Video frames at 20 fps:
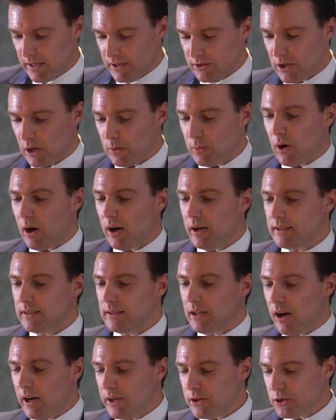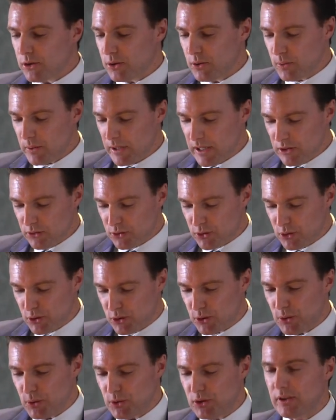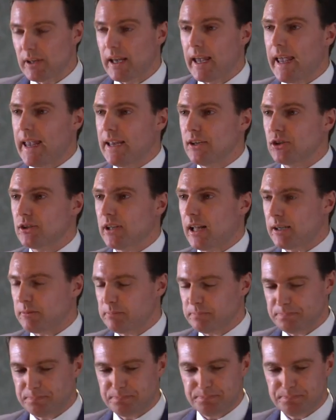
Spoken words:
So I'd like to introduce Angela.